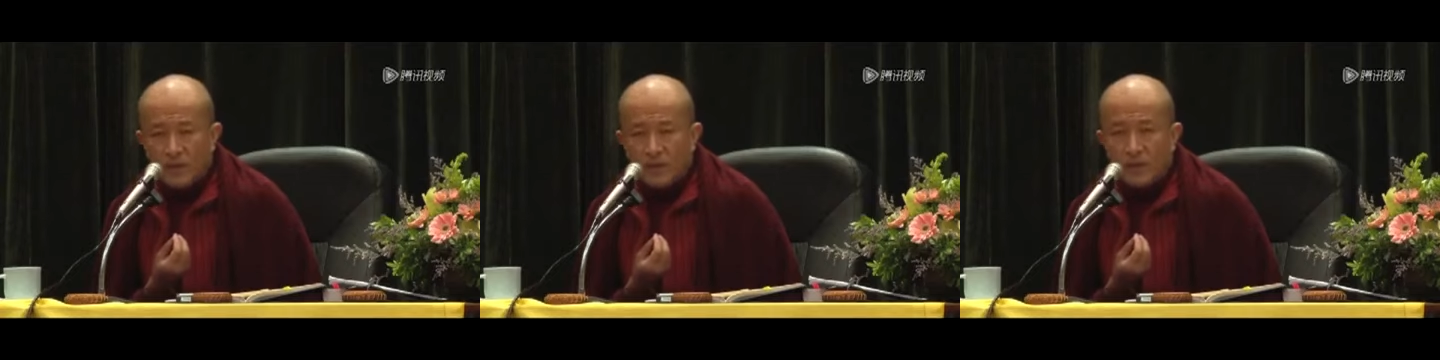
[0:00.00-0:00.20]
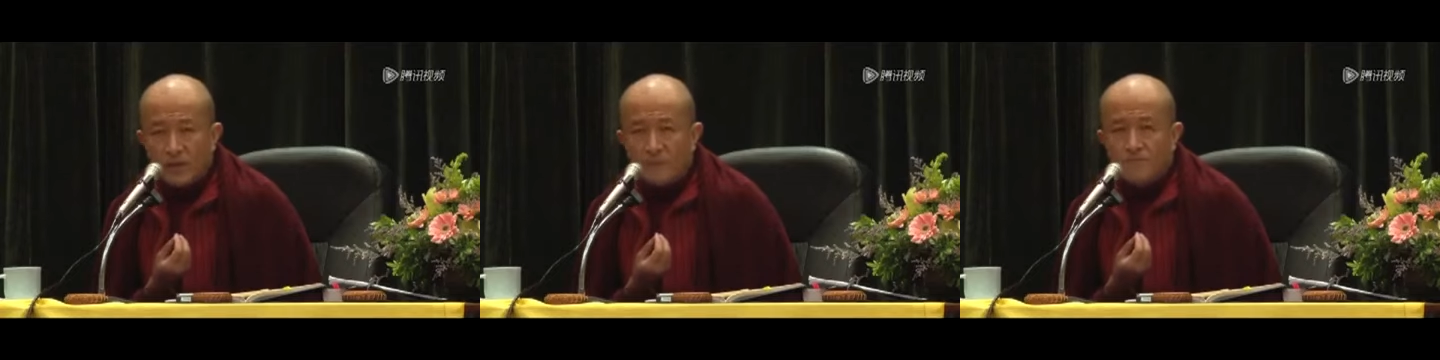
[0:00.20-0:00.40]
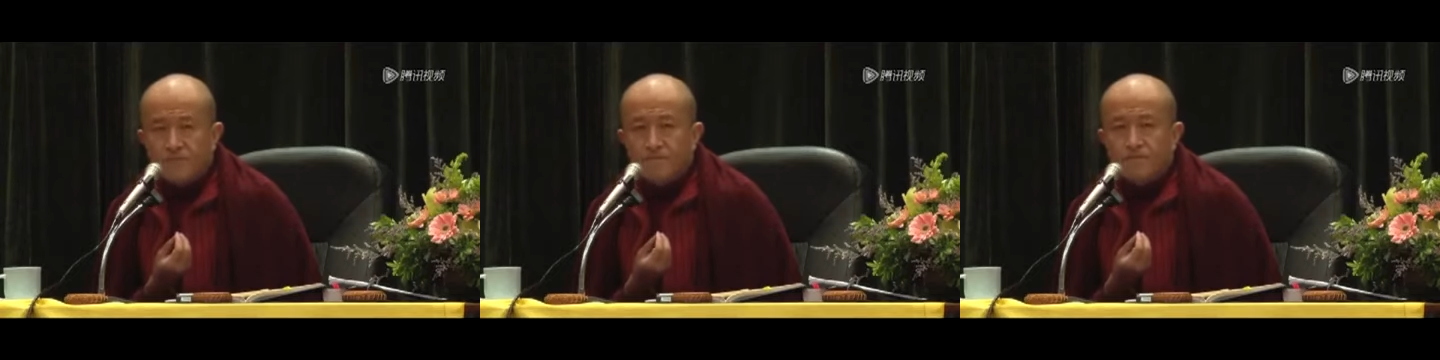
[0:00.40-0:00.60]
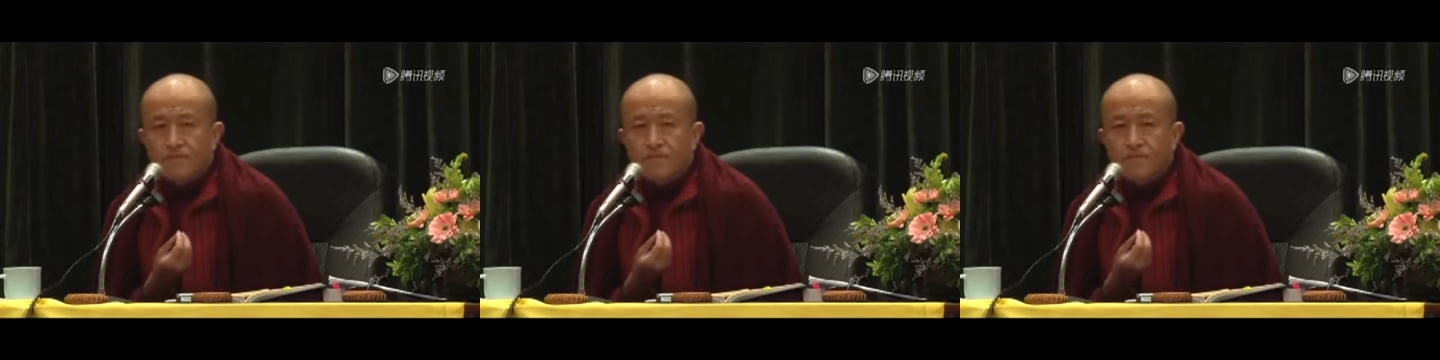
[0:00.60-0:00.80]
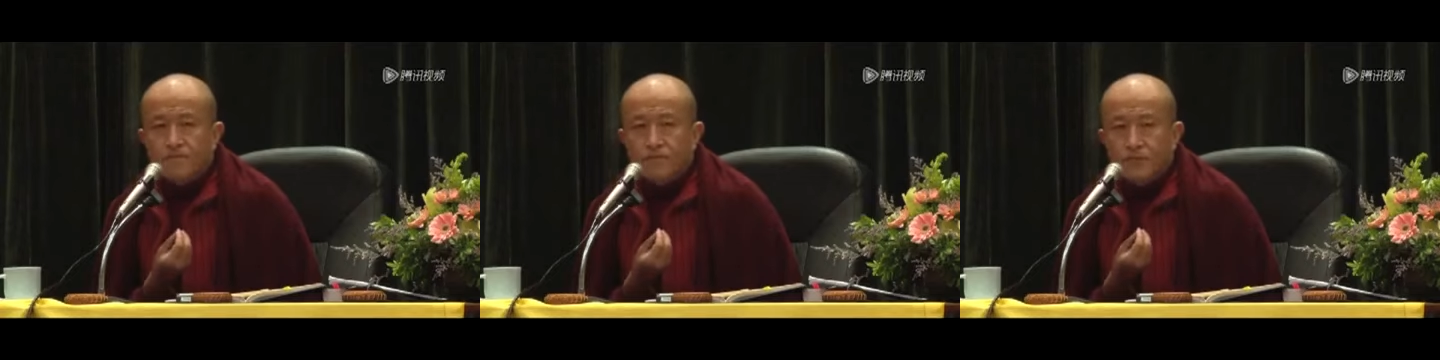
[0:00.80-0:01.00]
as
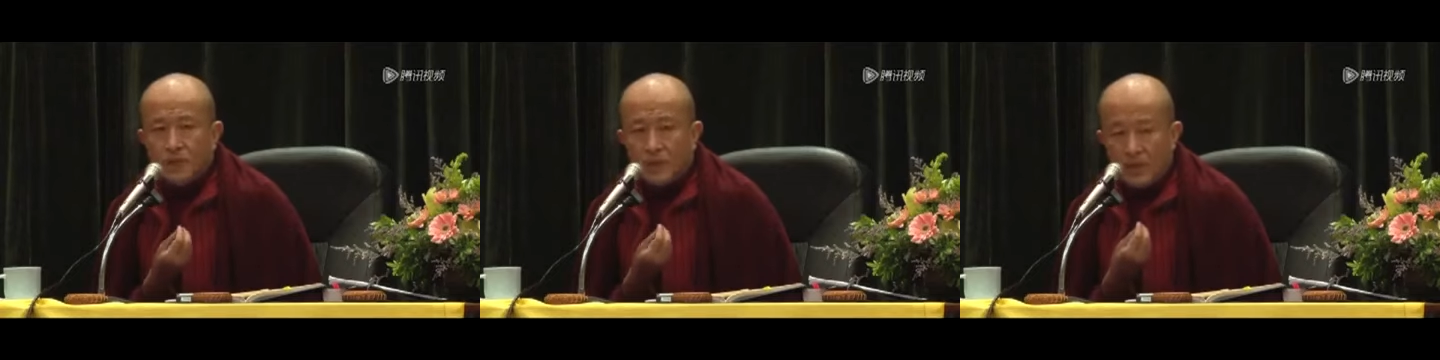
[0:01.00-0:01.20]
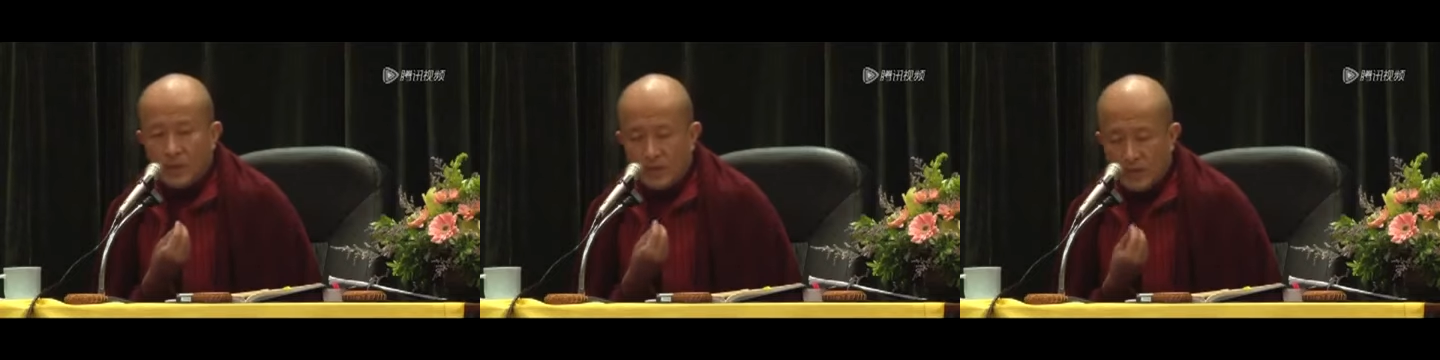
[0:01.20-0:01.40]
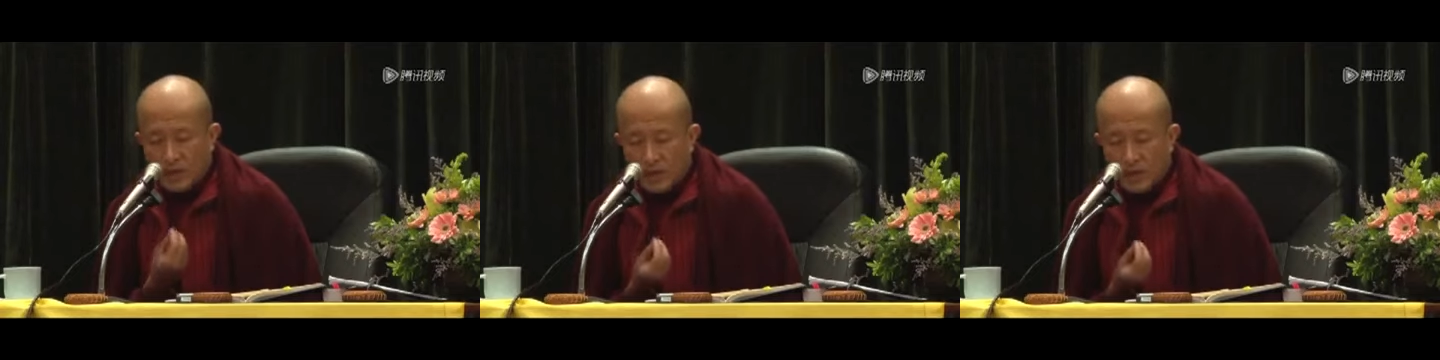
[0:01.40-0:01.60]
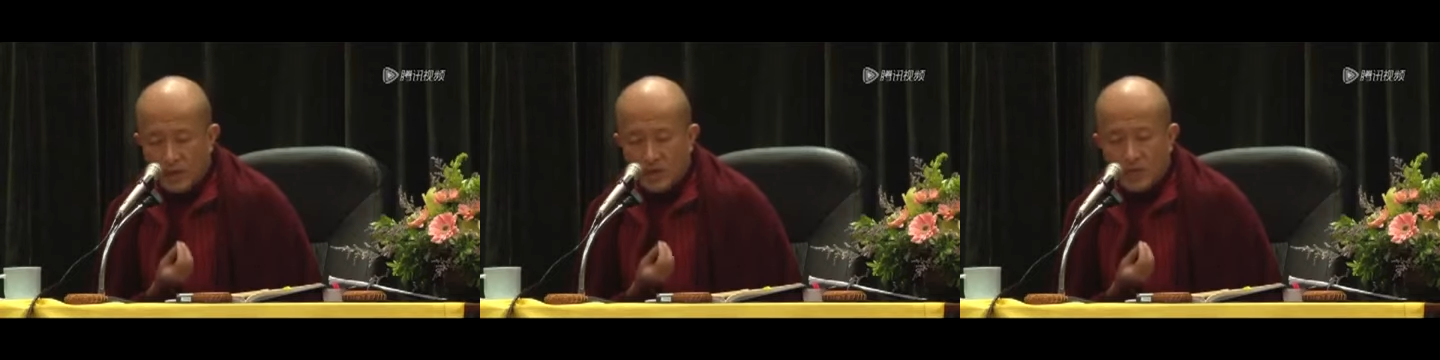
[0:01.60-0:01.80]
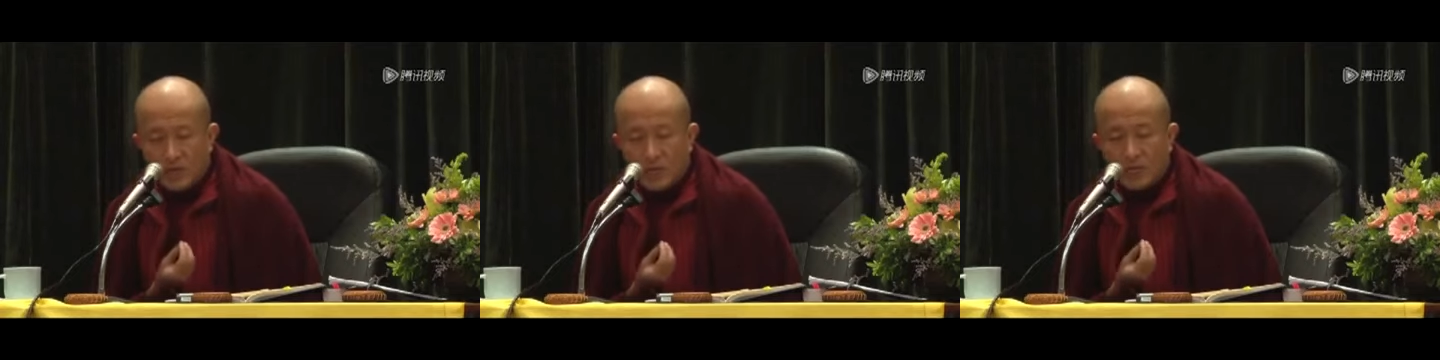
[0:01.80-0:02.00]
the
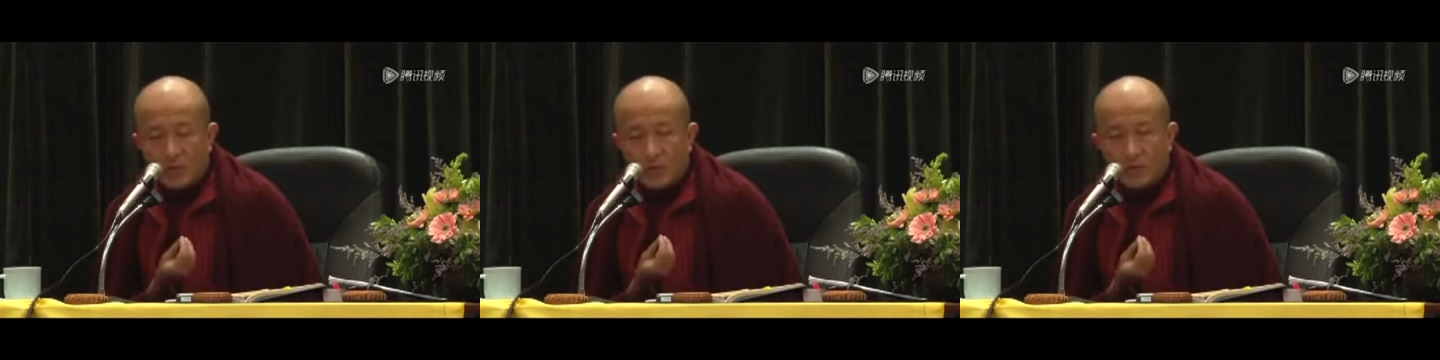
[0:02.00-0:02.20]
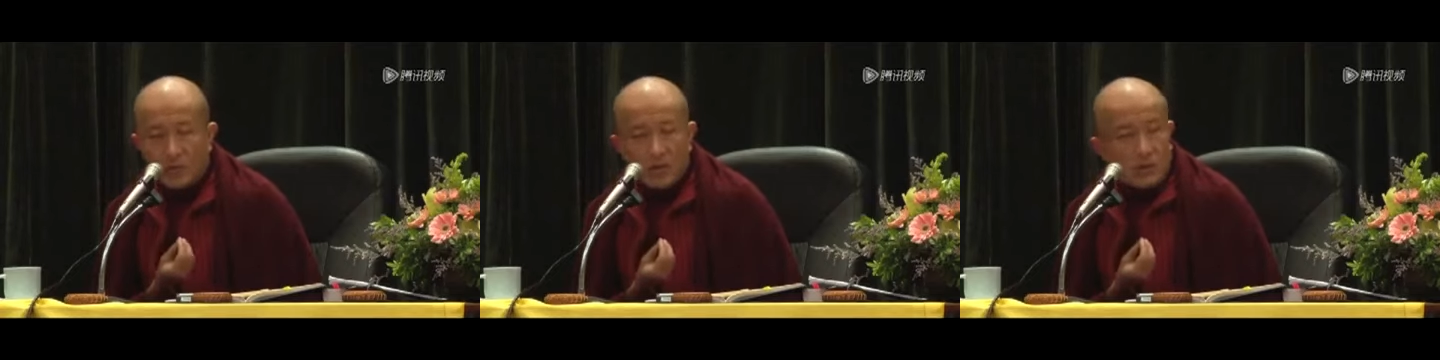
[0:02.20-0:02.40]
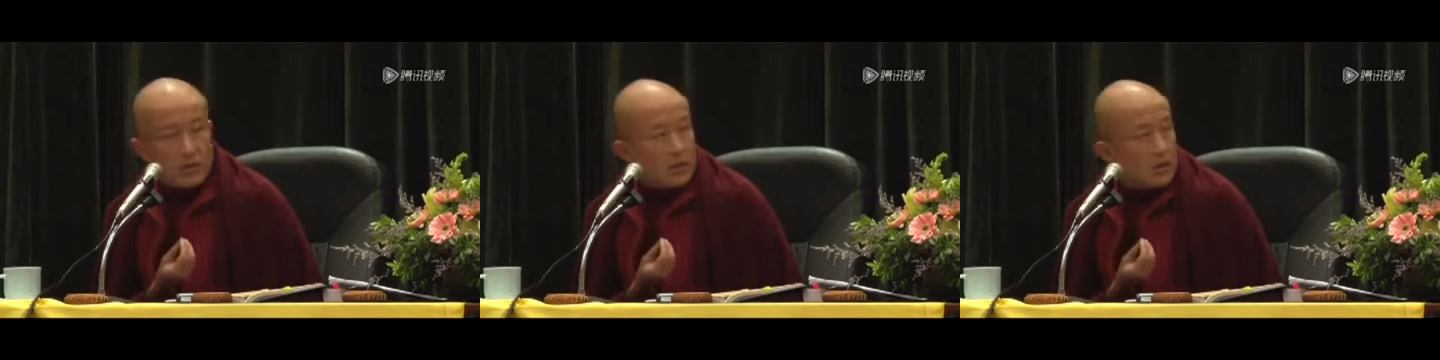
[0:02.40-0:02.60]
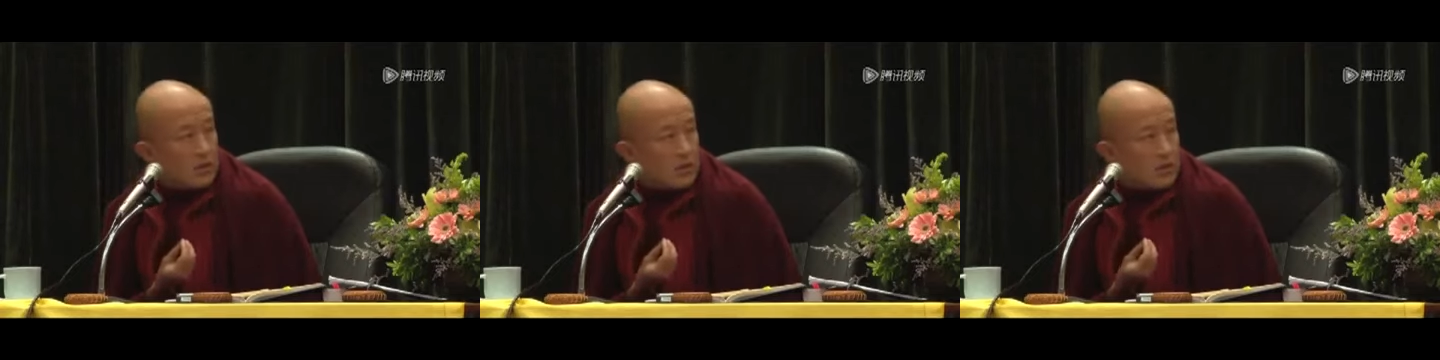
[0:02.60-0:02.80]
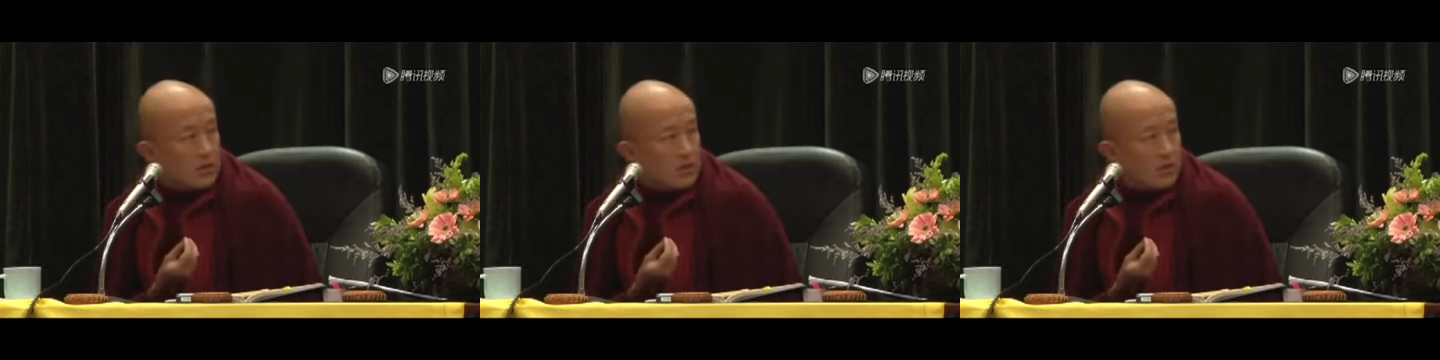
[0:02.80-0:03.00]
emanation of Manjushri,
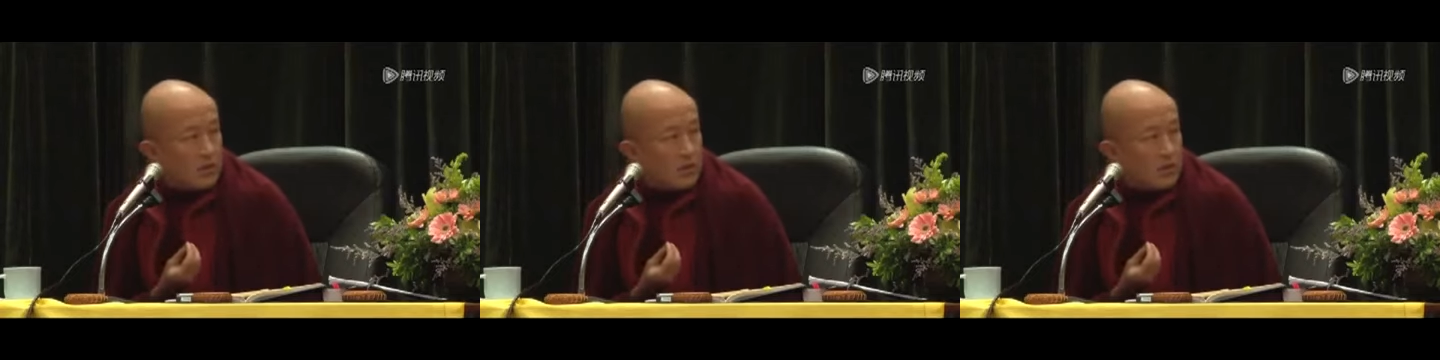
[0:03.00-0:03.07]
